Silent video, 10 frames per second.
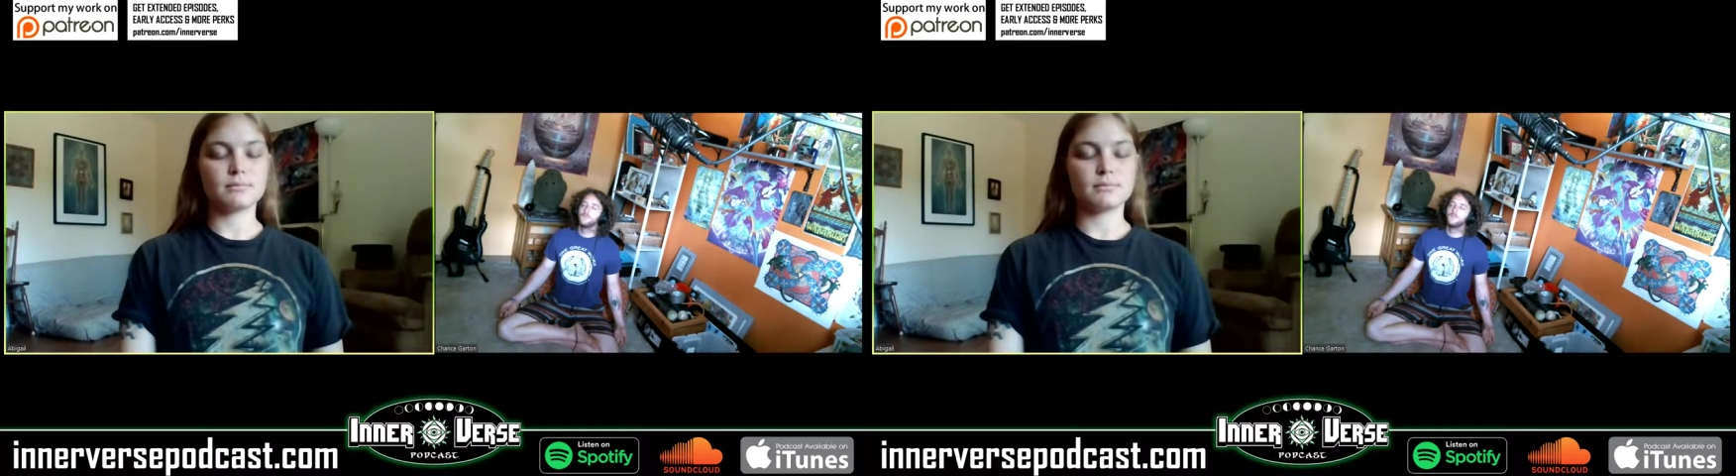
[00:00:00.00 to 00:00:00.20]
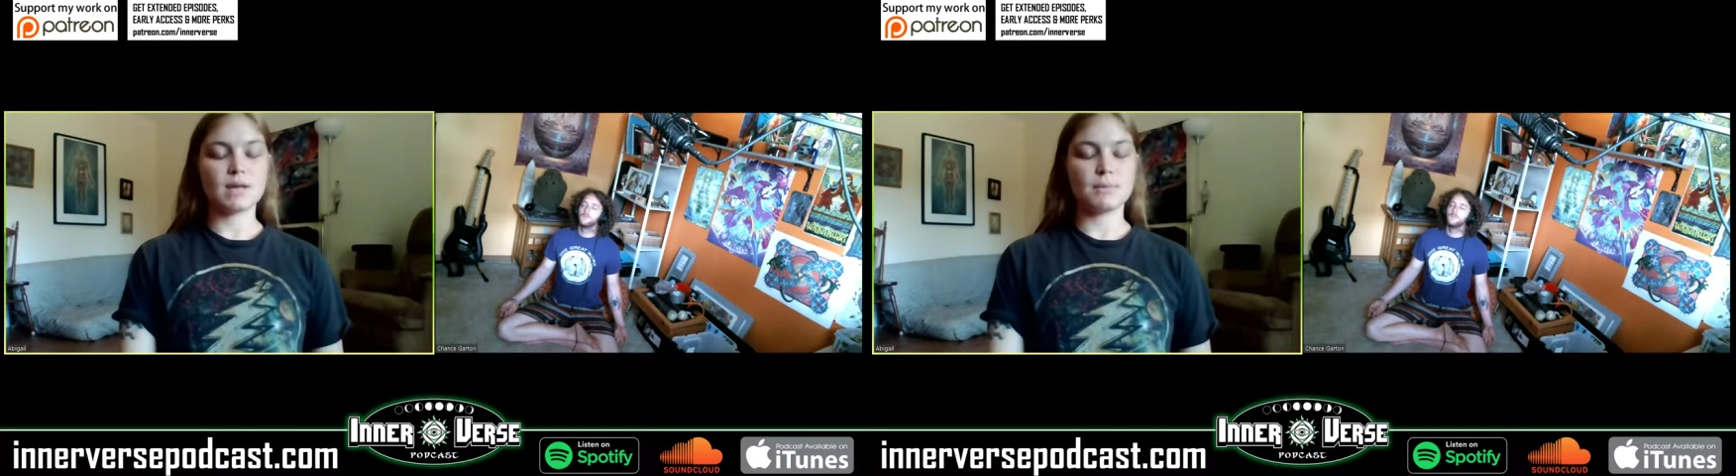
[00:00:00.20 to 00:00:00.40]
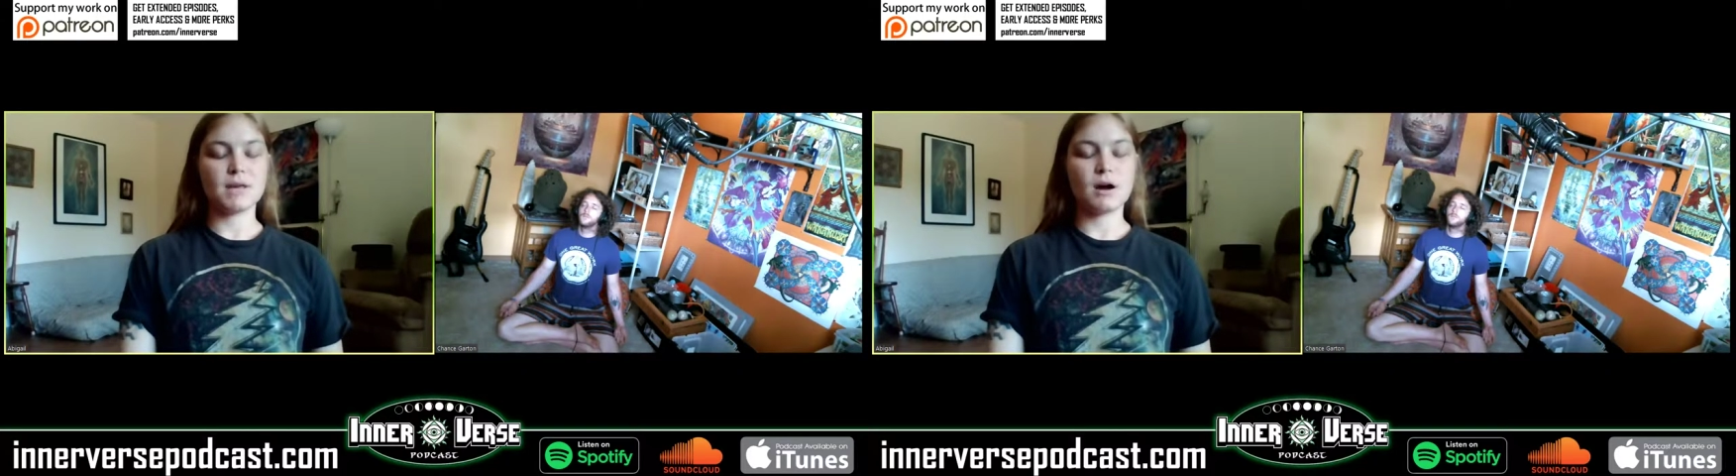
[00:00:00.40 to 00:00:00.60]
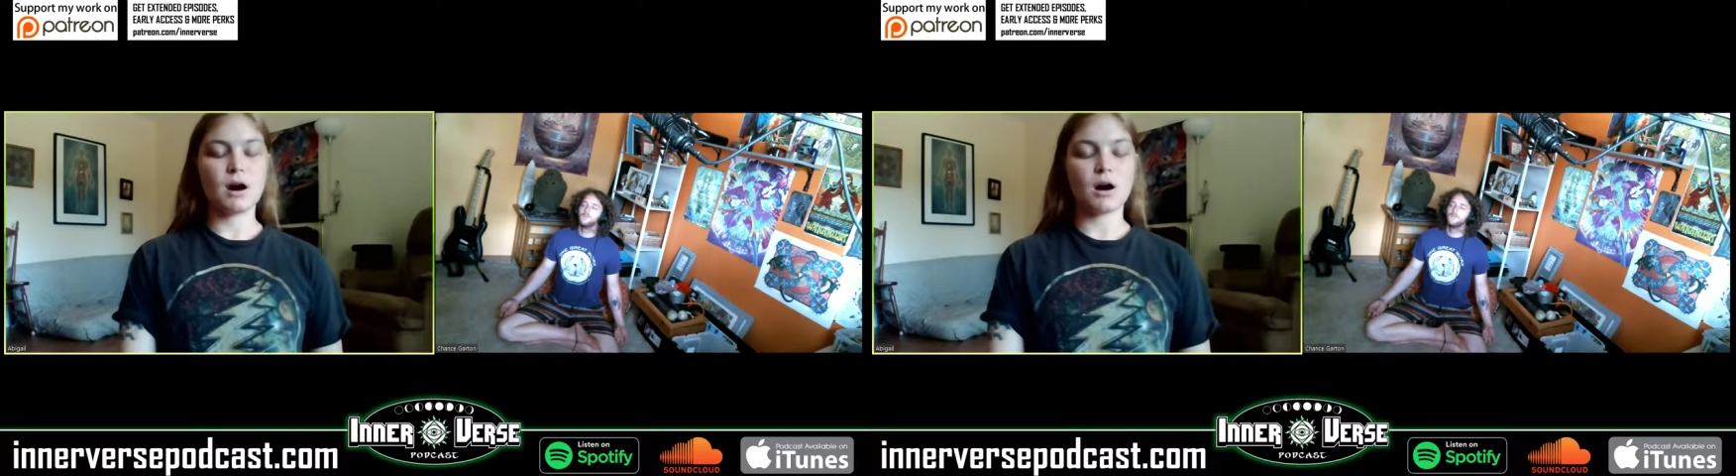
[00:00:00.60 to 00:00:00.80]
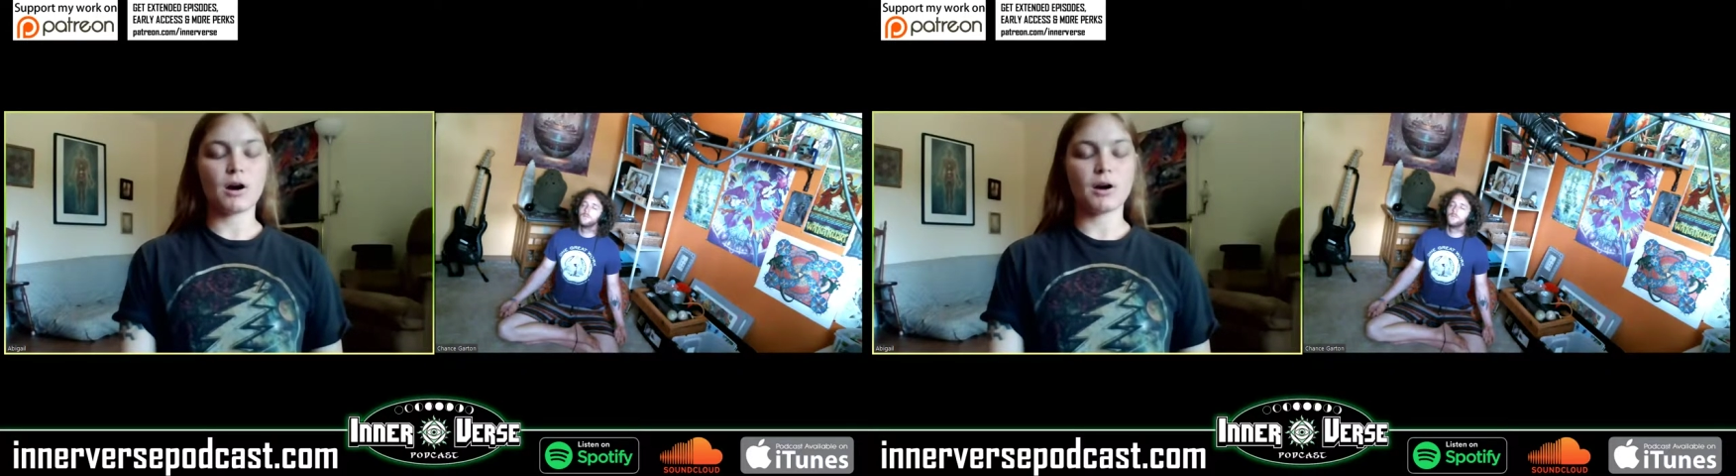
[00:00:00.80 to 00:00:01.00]
maybe
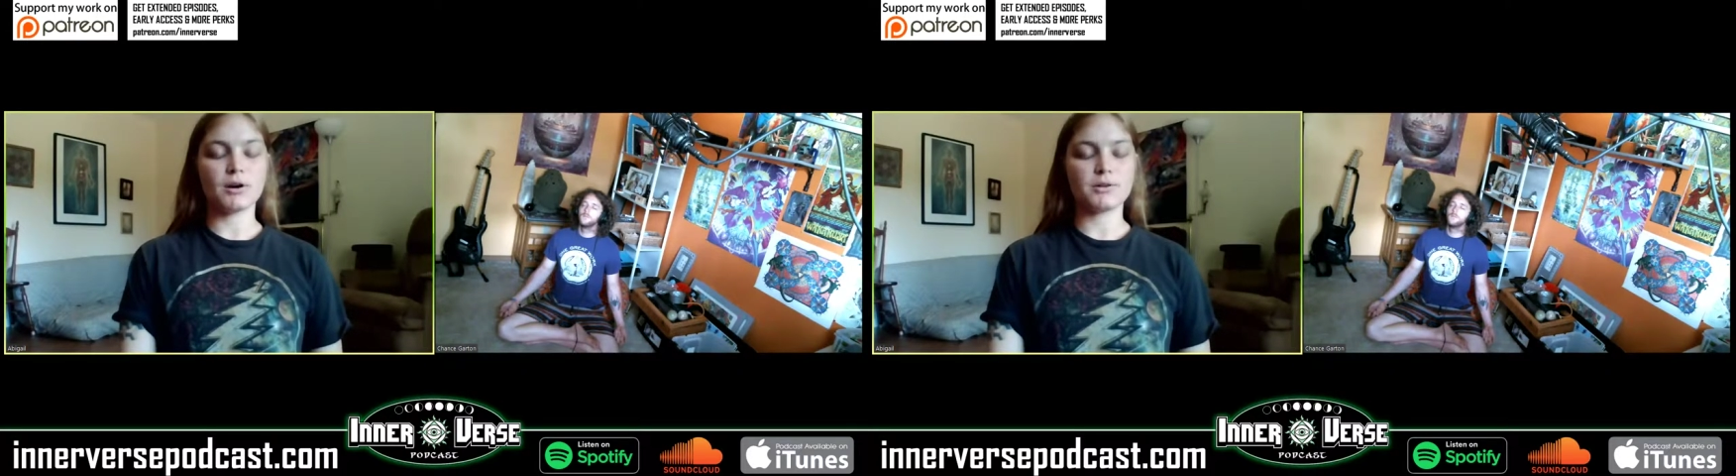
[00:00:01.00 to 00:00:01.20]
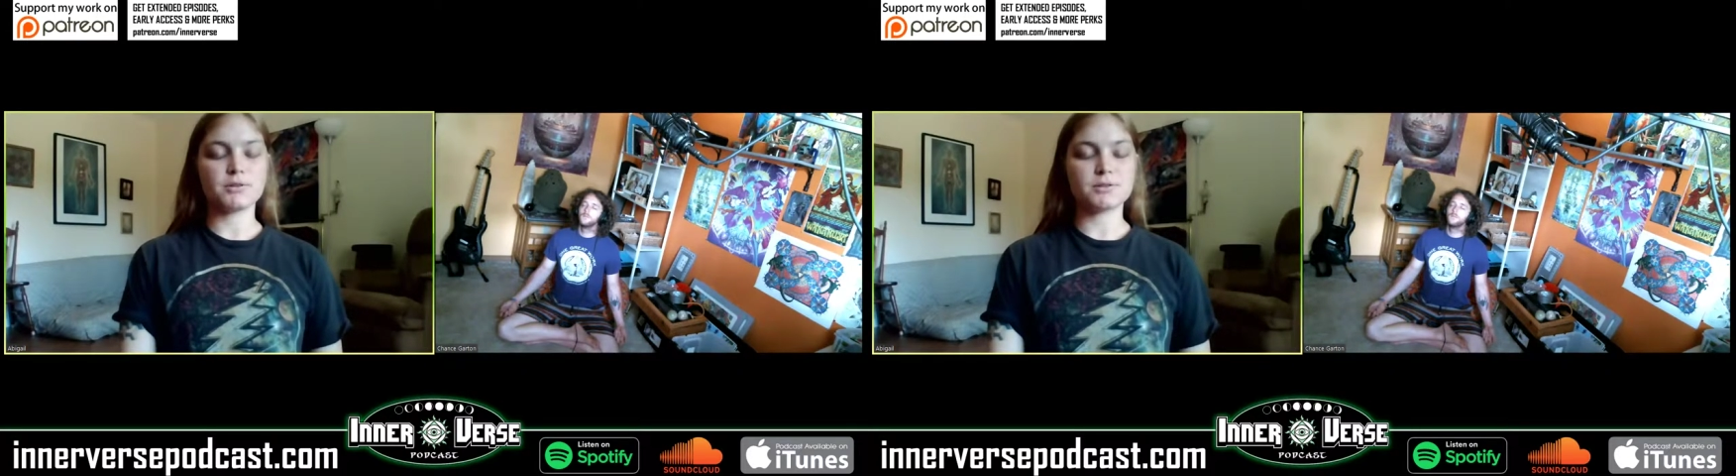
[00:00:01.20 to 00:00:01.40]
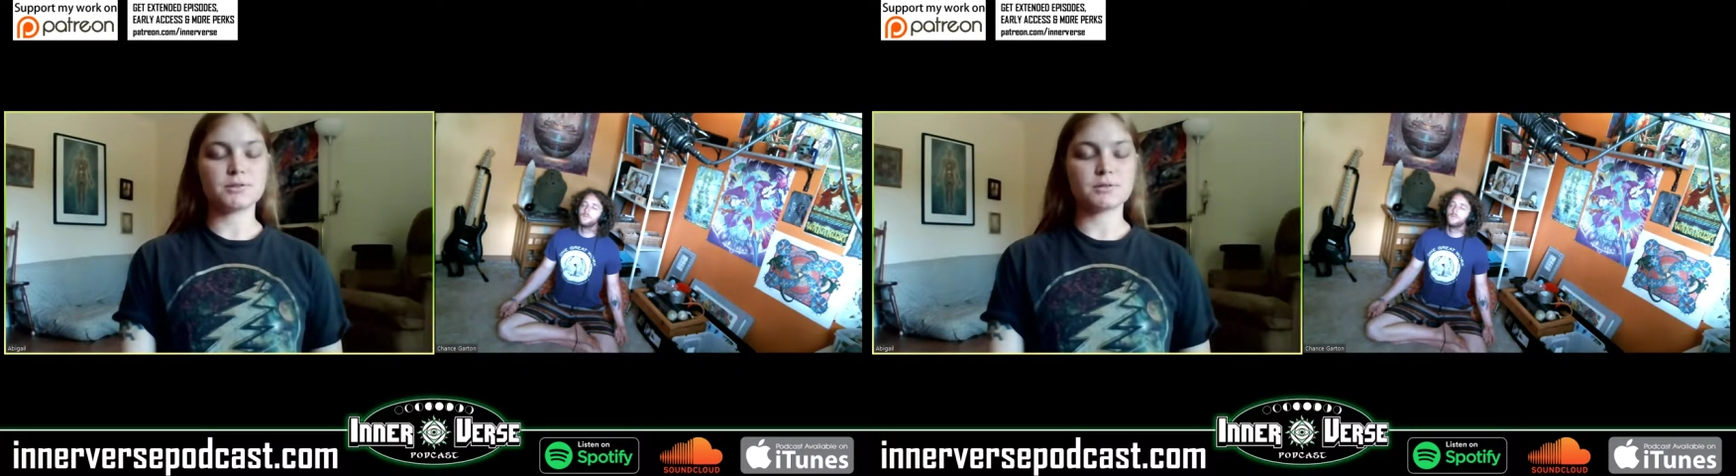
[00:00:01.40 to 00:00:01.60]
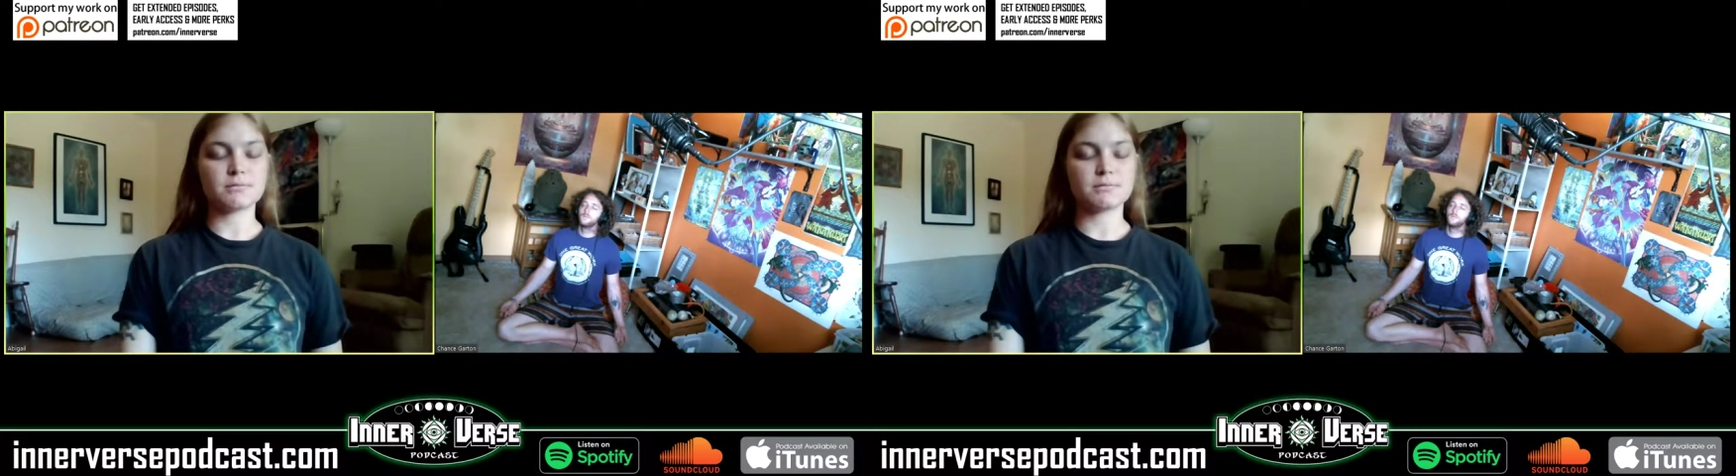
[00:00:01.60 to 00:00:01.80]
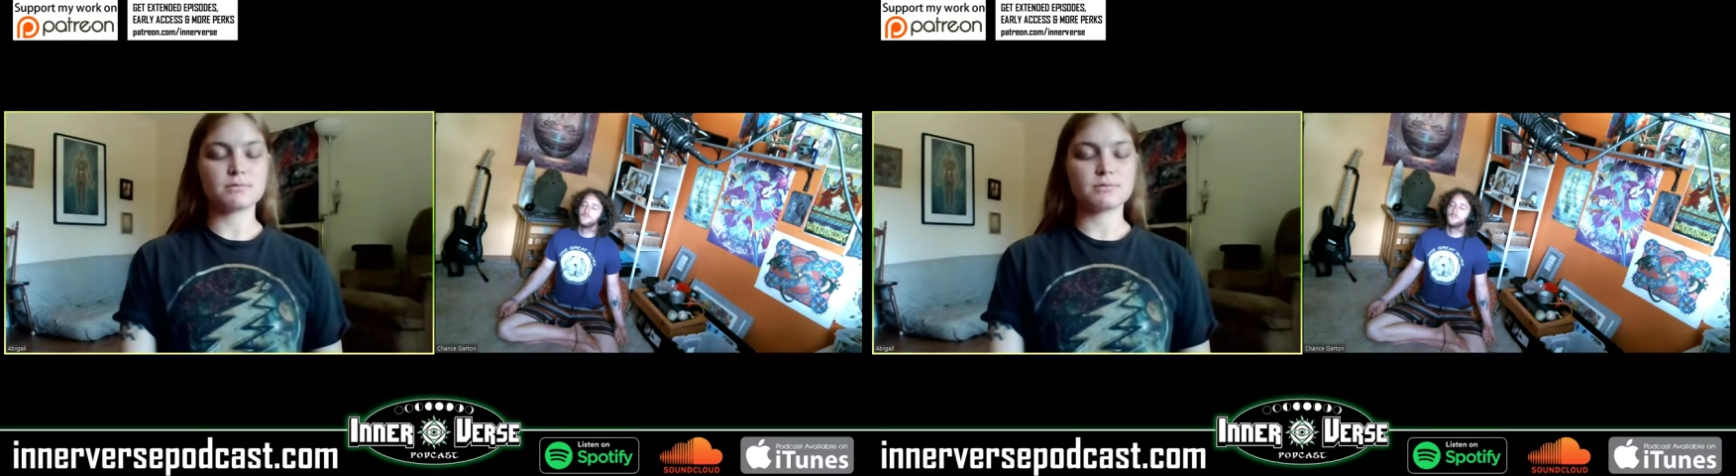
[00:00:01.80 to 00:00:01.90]
cars